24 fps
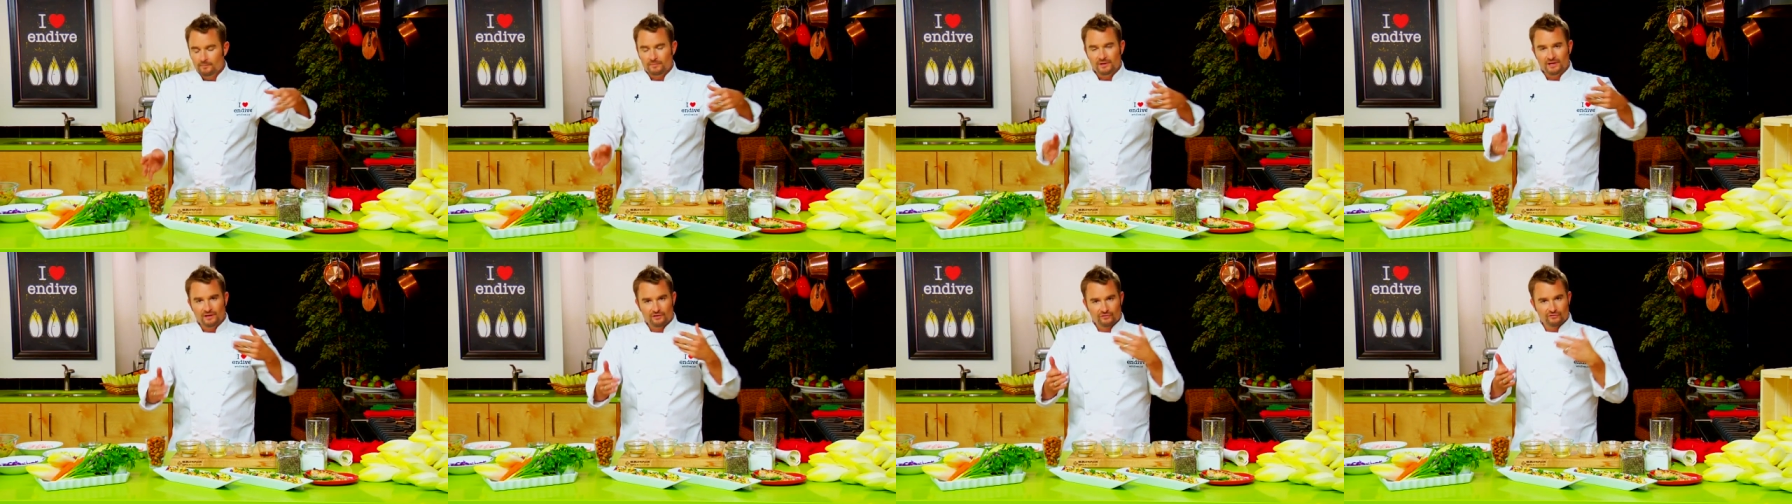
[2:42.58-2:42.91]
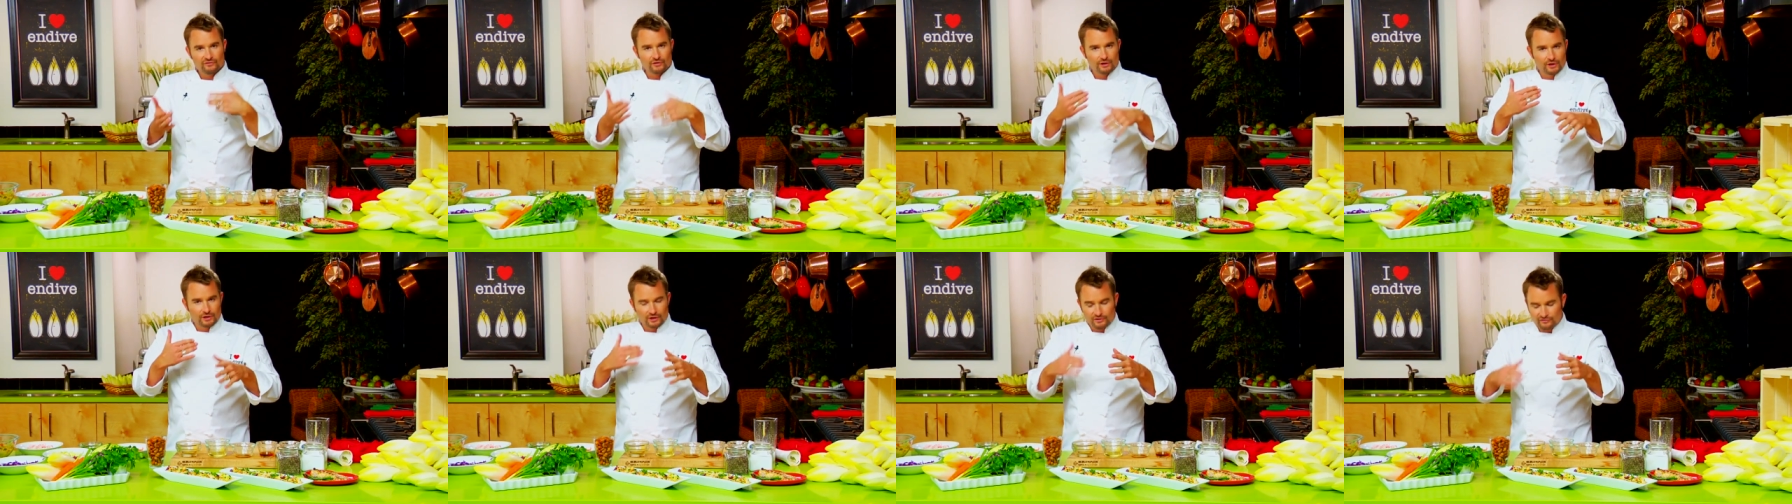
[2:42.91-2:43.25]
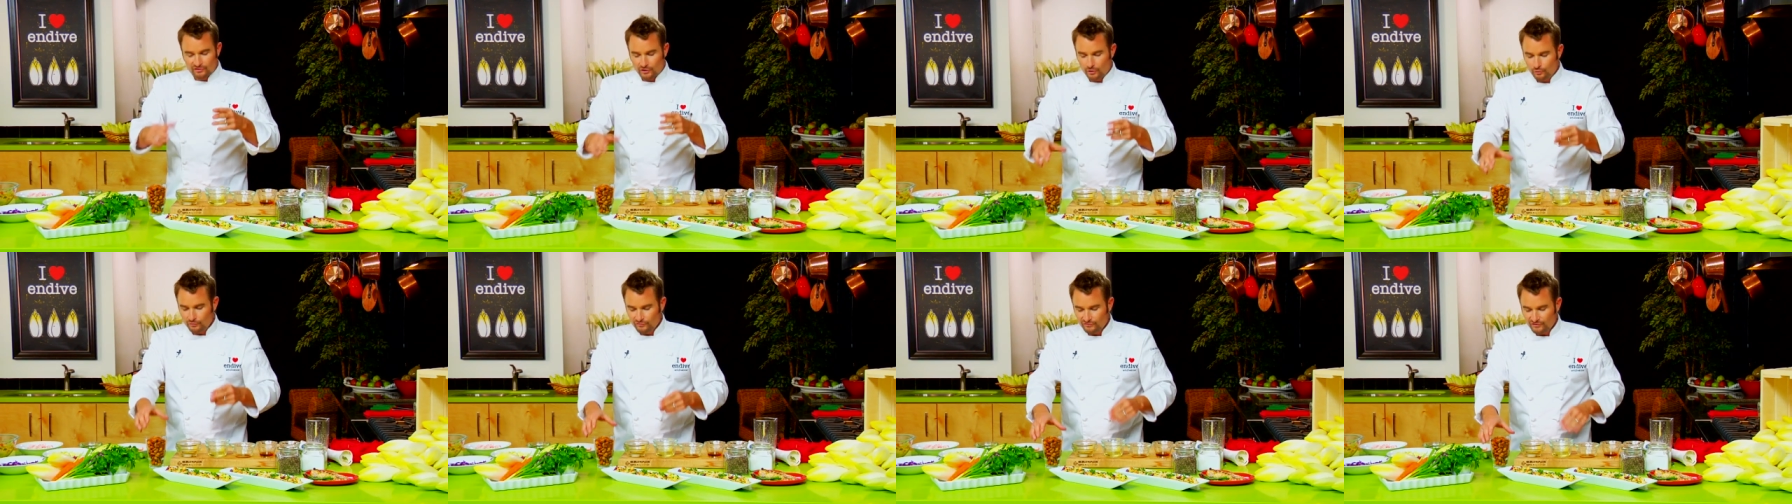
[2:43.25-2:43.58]
because they're gonna
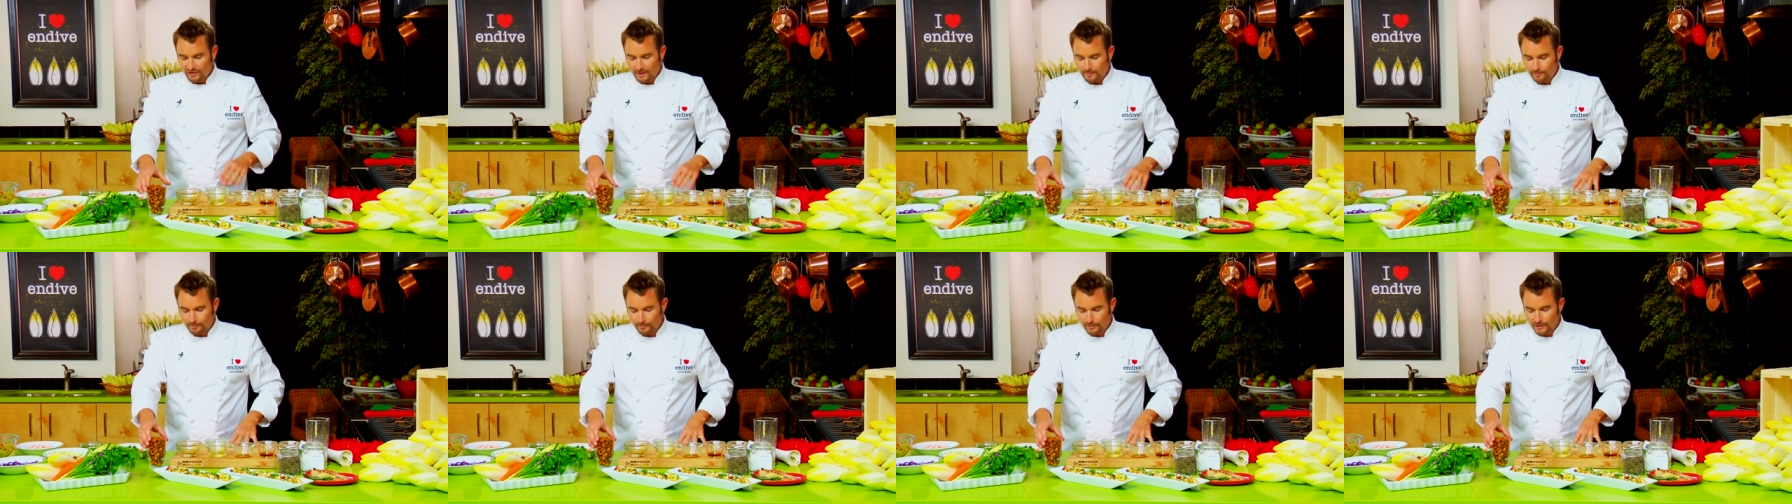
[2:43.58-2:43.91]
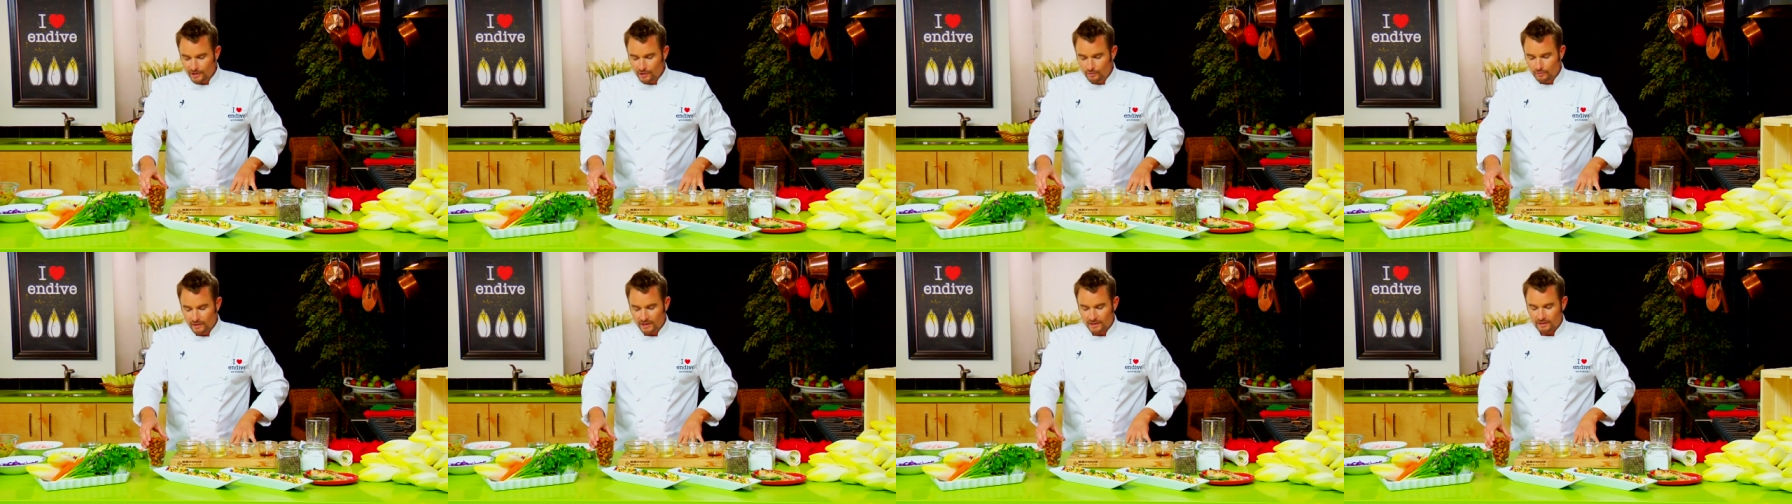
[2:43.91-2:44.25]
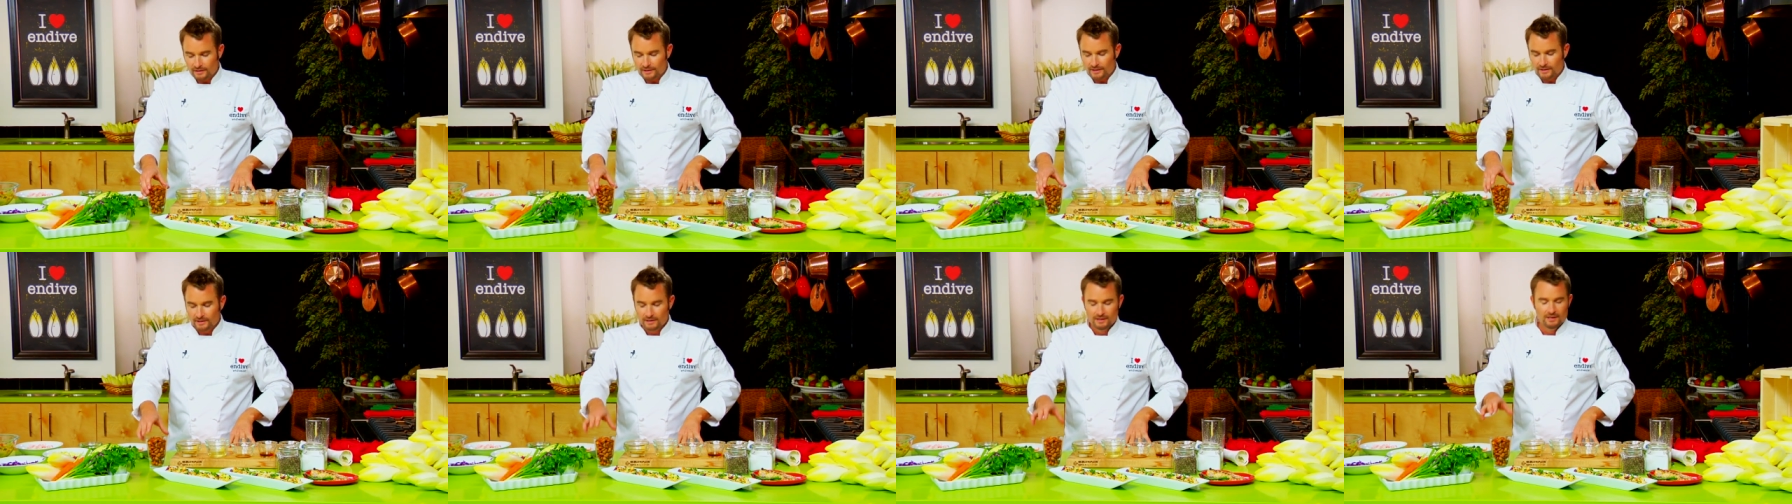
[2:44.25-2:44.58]
toast up pretty
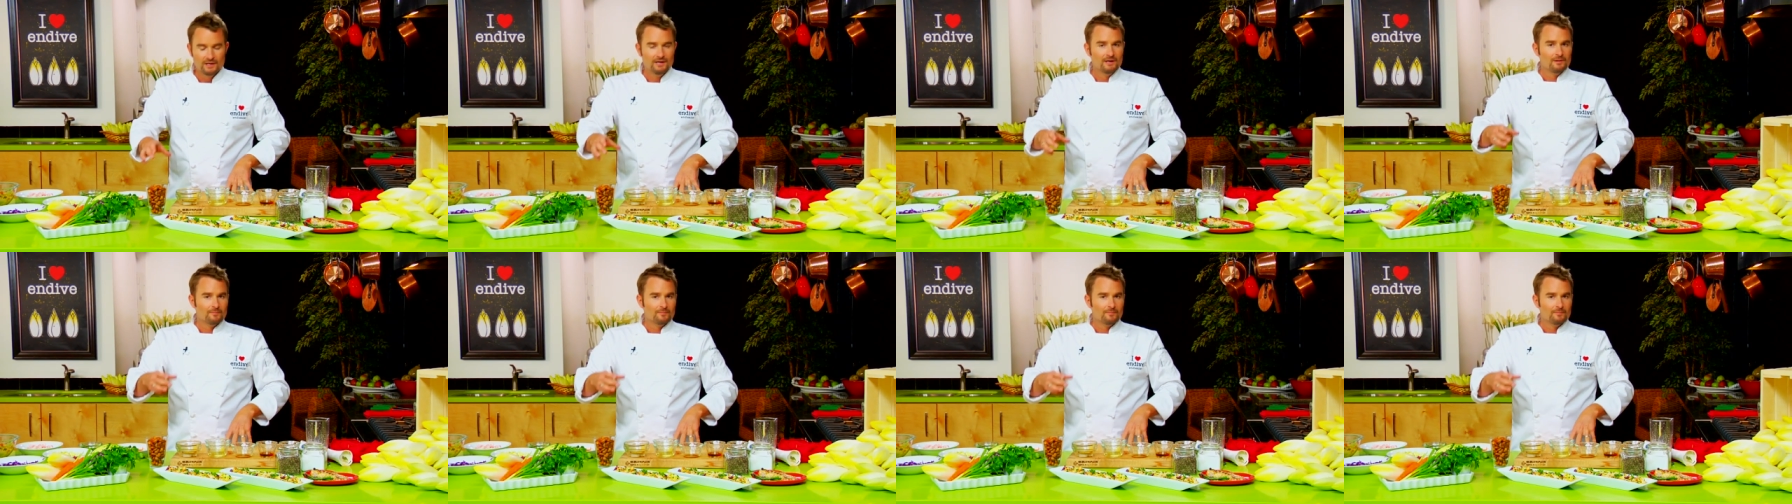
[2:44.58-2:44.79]
quickly,